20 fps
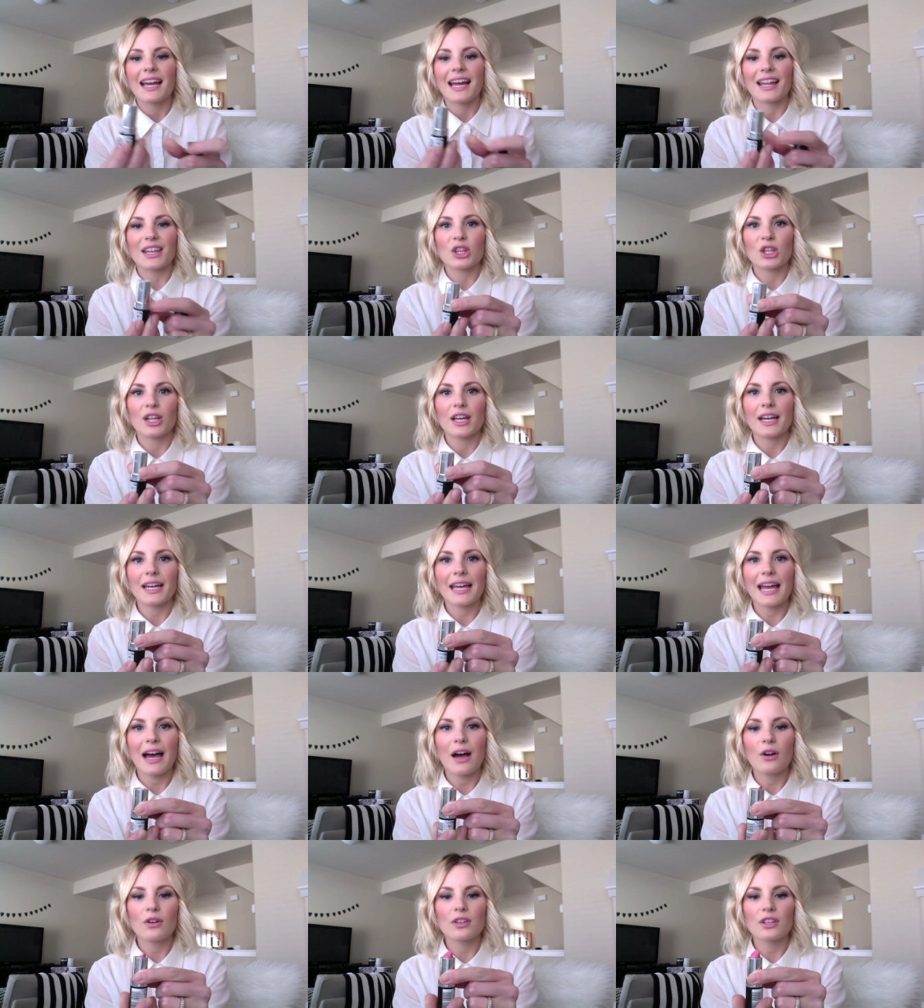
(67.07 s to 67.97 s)
And look
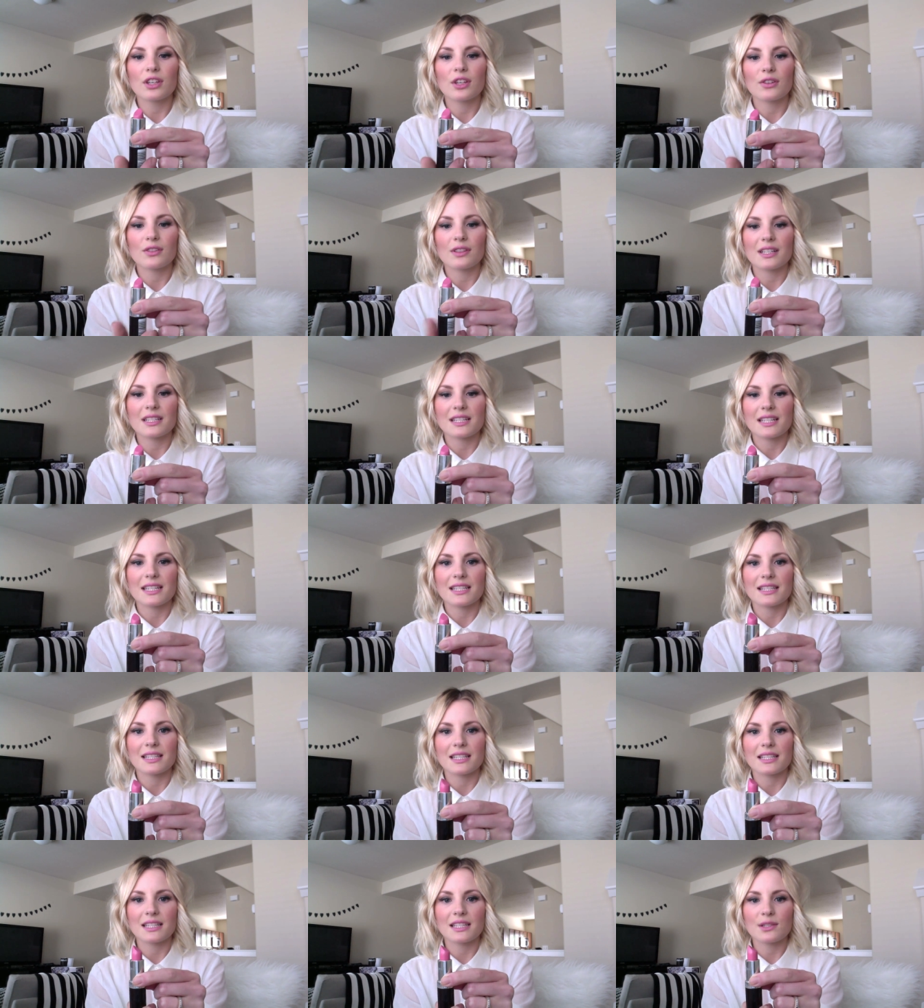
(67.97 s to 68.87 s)
how cute this
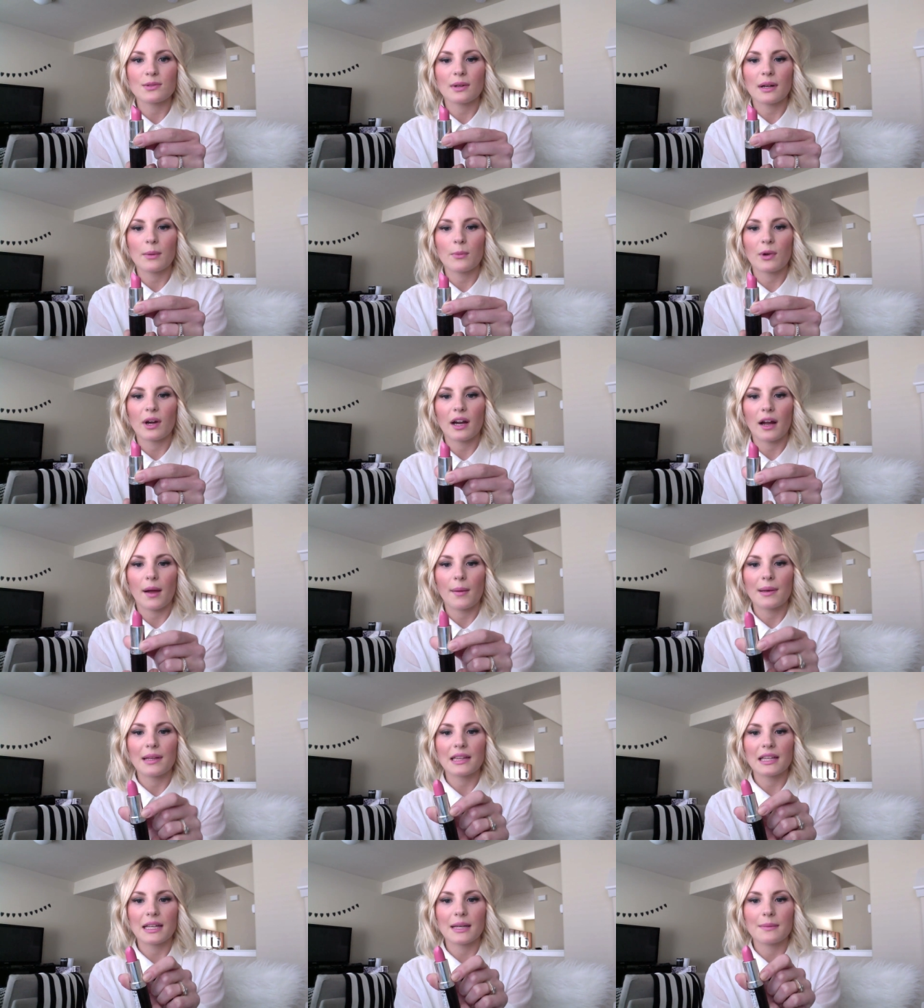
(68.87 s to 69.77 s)
is. This is what I'm wearing on
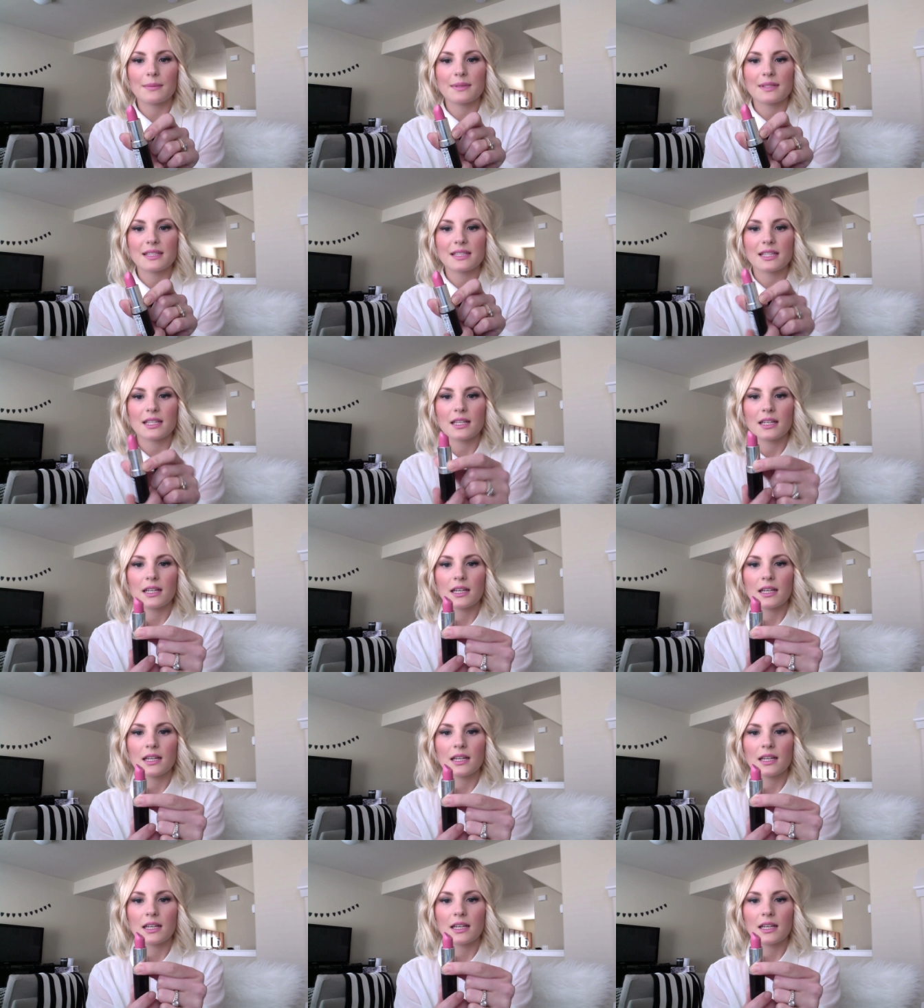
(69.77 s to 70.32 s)
my lips.